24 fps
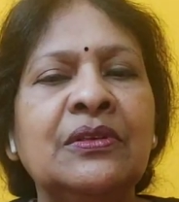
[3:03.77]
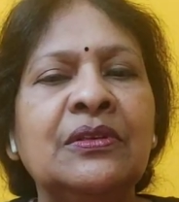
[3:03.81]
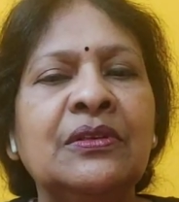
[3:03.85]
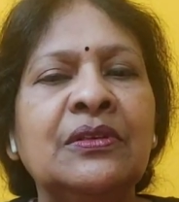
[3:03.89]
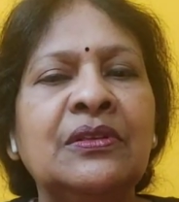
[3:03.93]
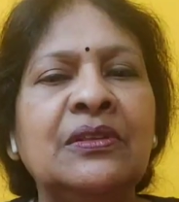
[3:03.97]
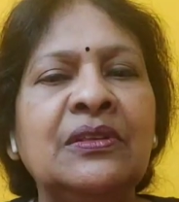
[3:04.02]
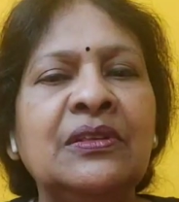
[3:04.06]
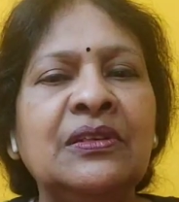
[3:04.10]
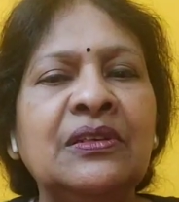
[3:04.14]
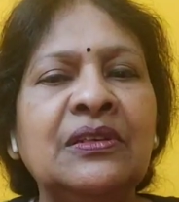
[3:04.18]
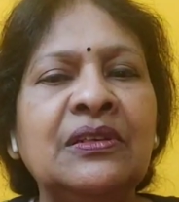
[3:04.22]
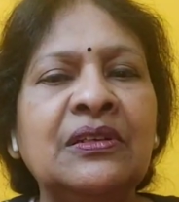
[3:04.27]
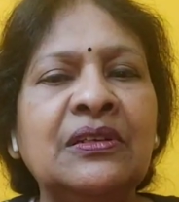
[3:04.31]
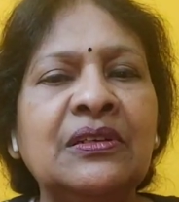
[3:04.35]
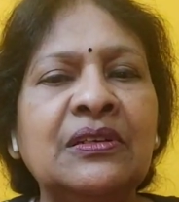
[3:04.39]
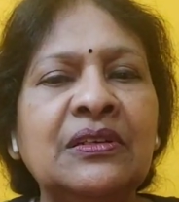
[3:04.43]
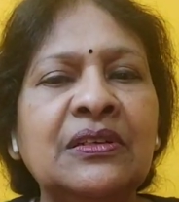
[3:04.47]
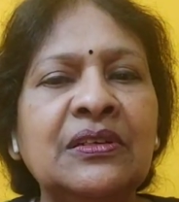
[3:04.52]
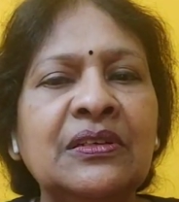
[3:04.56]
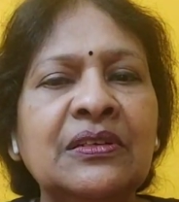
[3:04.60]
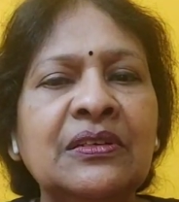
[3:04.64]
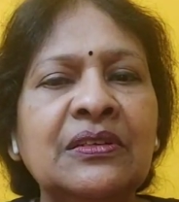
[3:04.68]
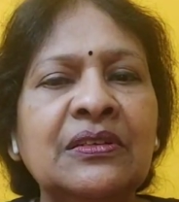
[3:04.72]
The
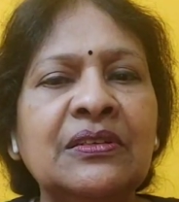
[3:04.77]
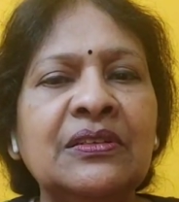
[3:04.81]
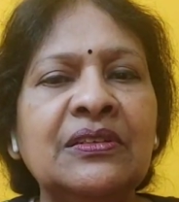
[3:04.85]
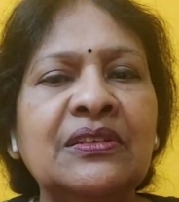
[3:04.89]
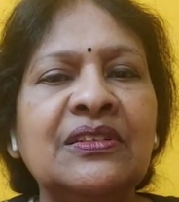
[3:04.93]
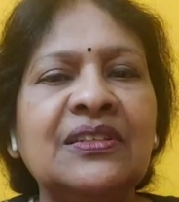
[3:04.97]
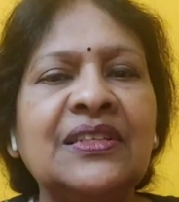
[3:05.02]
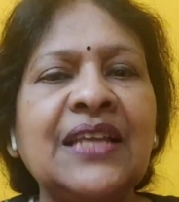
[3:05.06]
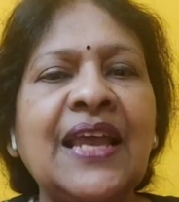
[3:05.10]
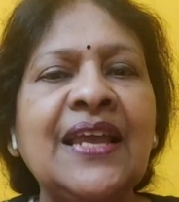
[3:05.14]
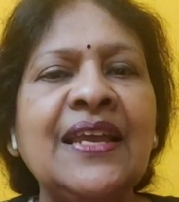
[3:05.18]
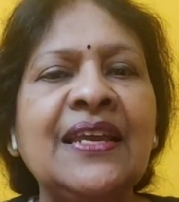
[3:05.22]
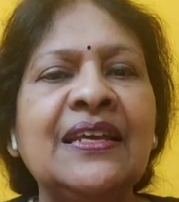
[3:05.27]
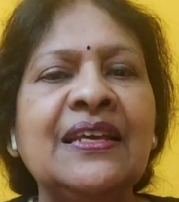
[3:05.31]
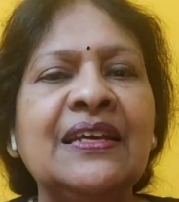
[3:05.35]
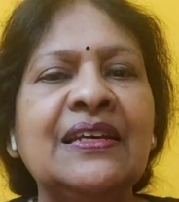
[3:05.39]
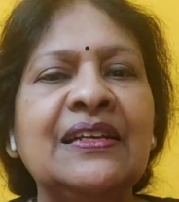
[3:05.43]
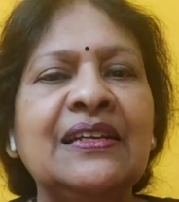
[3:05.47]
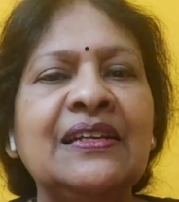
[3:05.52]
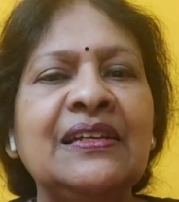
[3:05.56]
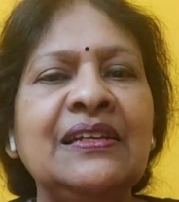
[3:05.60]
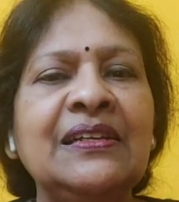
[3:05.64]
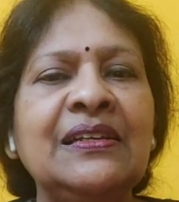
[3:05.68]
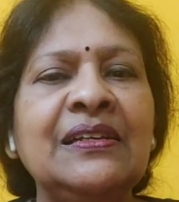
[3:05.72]

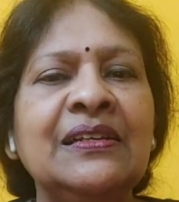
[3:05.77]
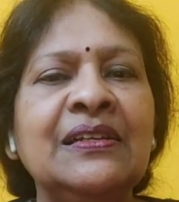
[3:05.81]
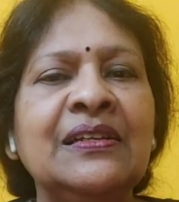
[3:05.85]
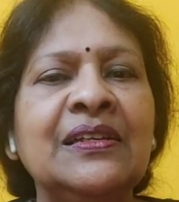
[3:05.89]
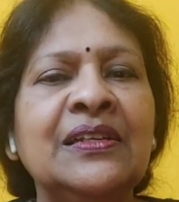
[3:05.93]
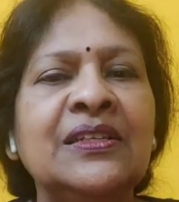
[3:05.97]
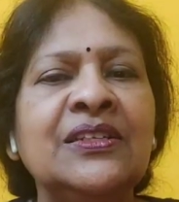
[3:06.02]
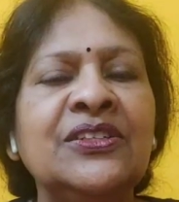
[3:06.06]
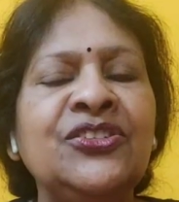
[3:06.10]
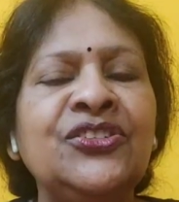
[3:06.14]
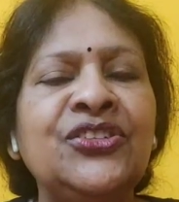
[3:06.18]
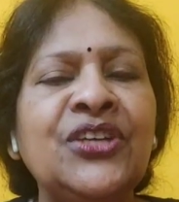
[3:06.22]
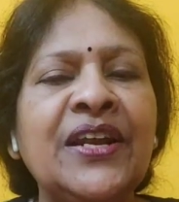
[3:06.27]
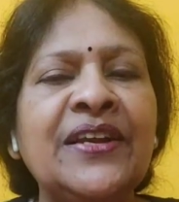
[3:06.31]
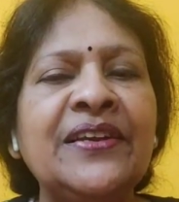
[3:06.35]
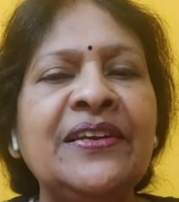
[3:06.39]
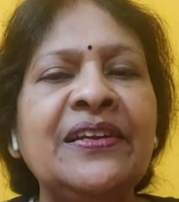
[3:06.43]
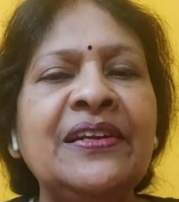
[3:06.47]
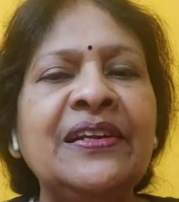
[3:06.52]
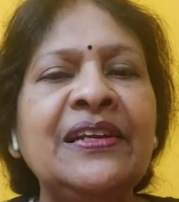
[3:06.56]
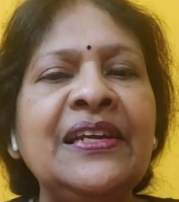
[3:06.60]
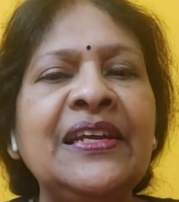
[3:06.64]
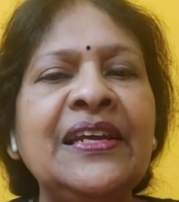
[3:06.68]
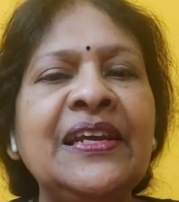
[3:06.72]
cycle
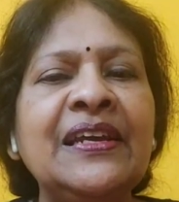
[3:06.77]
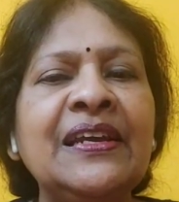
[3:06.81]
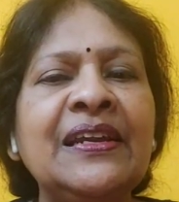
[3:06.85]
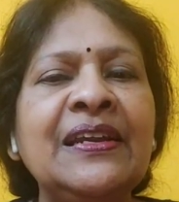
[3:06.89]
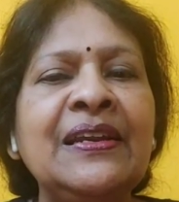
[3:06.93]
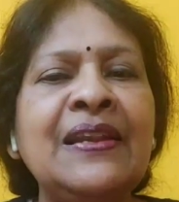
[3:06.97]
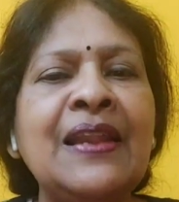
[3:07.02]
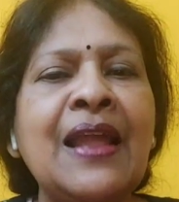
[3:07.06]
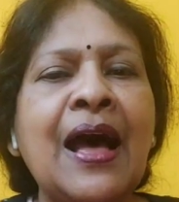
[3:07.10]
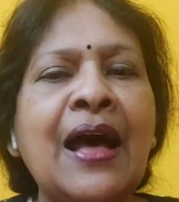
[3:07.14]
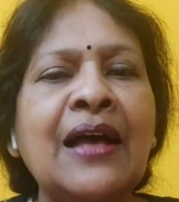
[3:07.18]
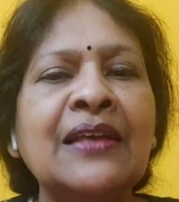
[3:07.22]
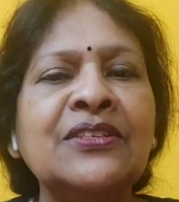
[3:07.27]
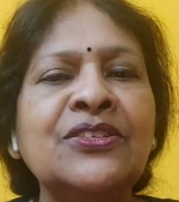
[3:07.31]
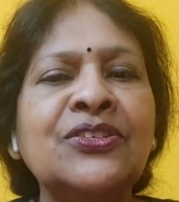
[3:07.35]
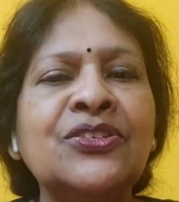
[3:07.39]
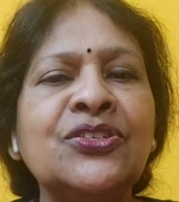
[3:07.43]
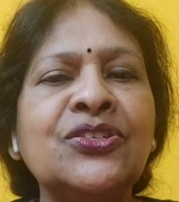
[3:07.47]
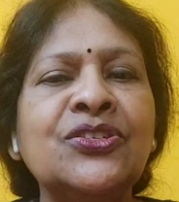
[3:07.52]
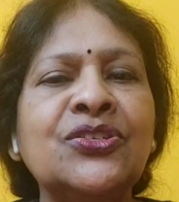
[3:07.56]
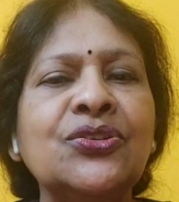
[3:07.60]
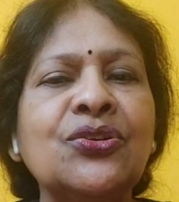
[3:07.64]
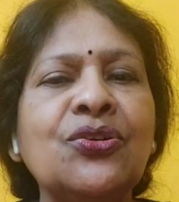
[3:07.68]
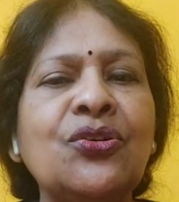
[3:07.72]
generally
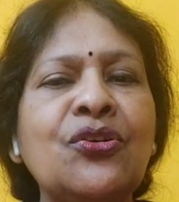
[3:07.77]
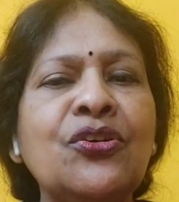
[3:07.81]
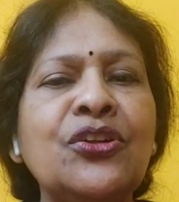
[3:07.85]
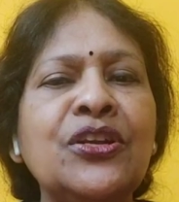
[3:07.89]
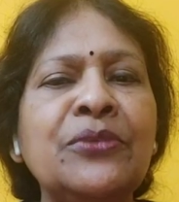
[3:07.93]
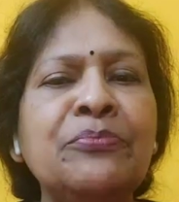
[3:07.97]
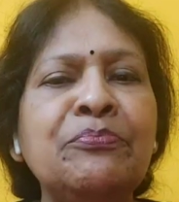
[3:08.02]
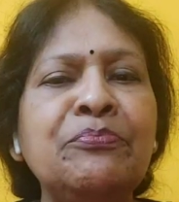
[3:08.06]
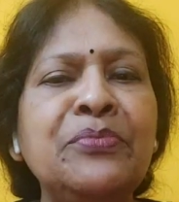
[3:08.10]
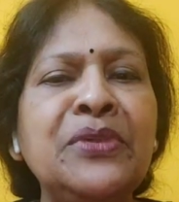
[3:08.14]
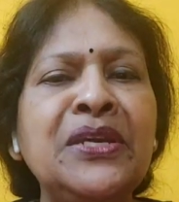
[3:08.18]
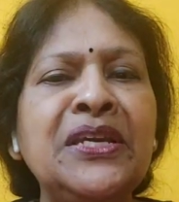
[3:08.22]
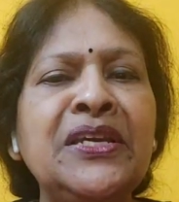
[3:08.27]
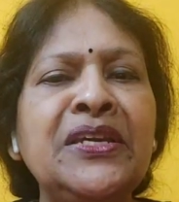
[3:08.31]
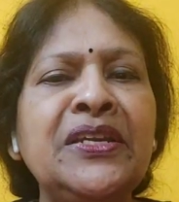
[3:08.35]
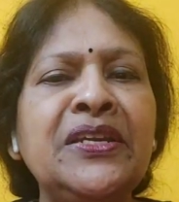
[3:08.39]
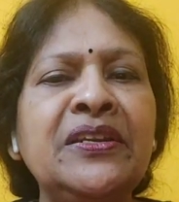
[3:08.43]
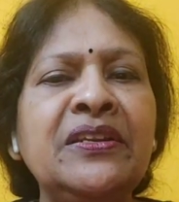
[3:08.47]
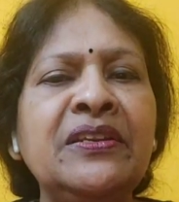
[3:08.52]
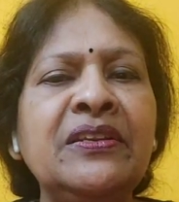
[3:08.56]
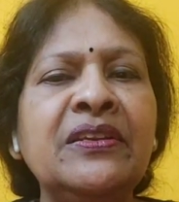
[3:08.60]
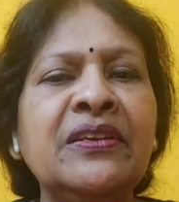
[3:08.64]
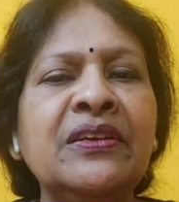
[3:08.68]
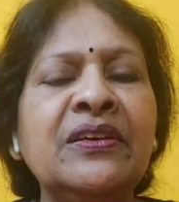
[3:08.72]
lasts on a
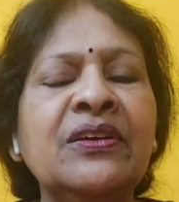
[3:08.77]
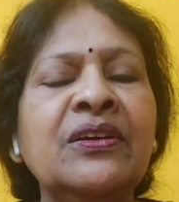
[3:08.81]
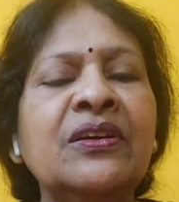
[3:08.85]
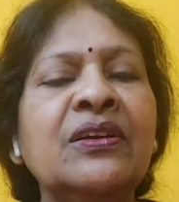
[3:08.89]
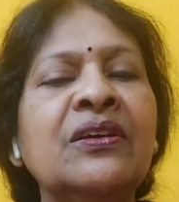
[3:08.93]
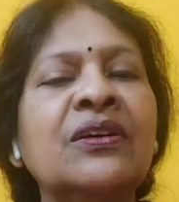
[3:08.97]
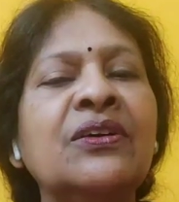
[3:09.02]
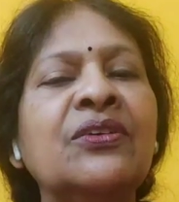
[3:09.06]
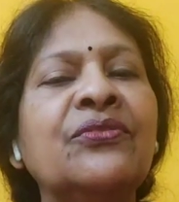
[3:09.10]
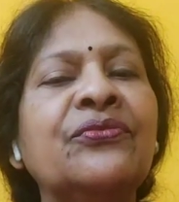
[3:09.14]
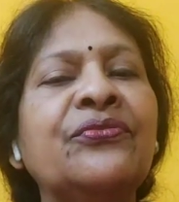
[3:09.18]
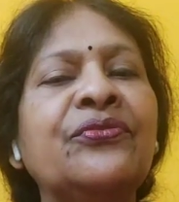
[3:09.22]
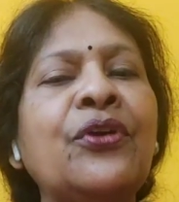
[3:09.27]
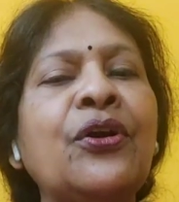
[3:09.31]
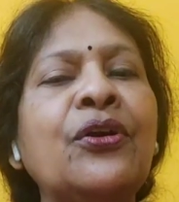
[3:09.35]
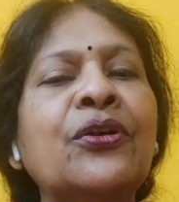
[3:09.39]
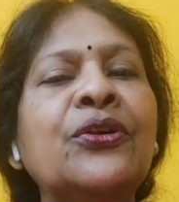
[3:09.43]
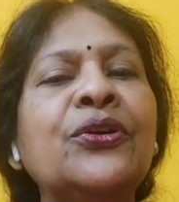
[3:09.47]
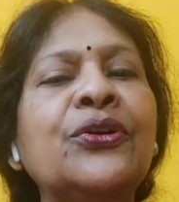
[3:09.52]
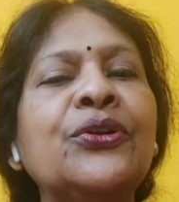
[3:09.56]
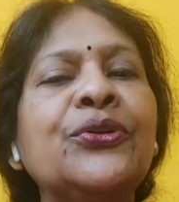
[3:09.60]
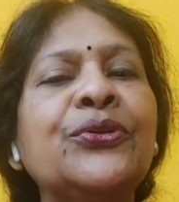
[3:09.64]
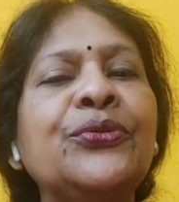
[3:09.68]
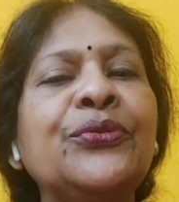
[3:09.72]
mean
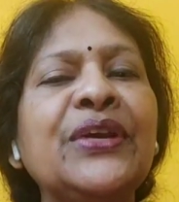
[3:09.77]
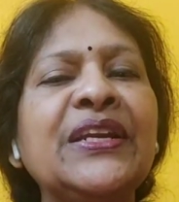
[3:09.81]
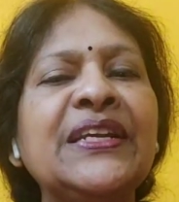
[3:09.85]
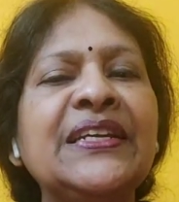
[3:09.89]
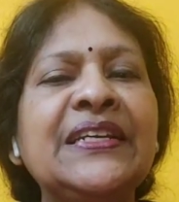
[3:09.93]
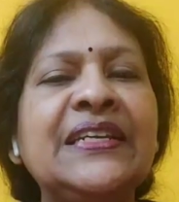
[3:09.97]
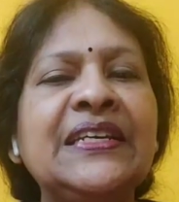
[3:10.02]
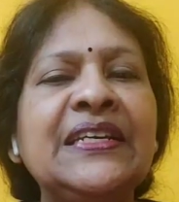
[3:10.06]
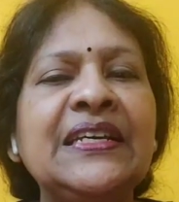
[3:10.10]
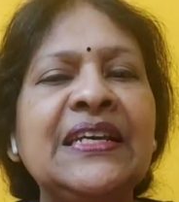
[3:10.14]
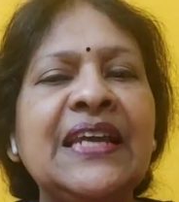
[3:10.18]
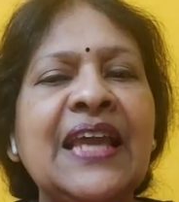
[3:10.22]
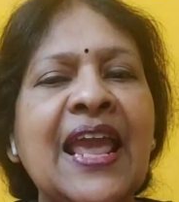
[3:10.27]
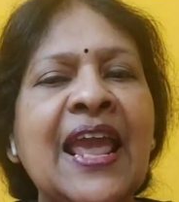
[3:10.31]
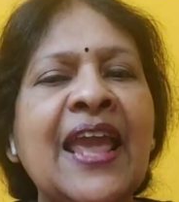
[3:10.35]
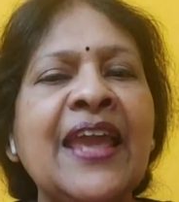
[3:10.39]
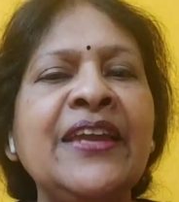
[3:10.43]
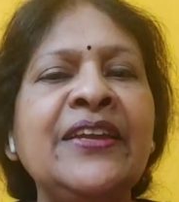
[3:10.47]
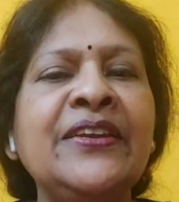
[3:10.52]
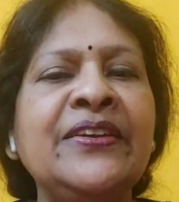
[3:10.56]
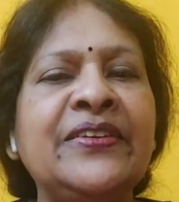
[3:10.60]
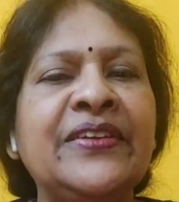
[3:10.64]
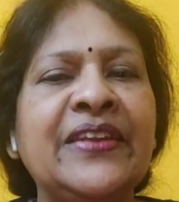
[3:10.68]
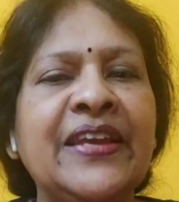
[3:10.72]
for
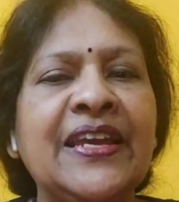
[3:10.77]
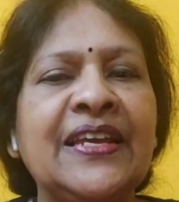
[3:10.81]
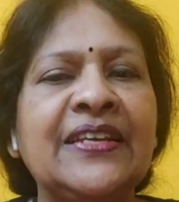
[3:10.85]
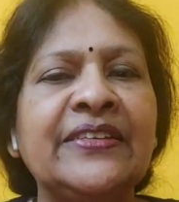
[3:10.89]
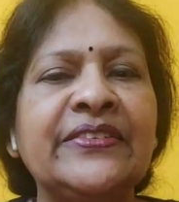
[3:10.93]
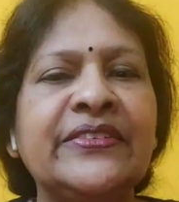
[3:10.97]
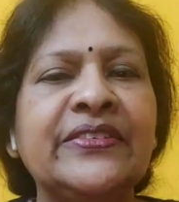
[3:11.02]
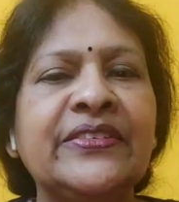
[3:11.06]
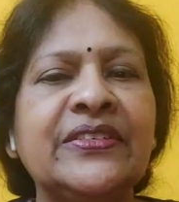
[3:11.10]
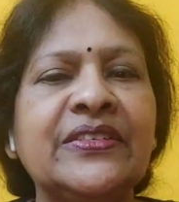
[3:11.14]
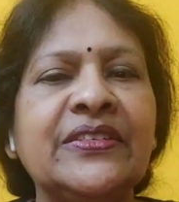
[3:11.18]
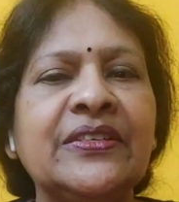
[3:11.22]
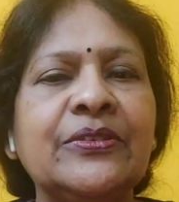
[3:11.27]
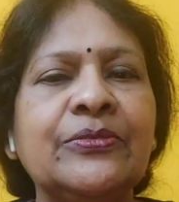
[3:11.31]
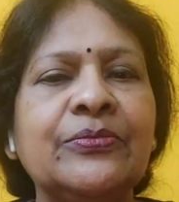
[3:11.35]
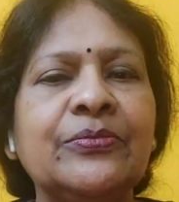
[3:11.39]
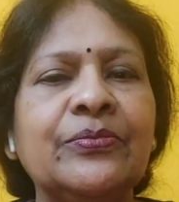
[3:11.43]
28 days.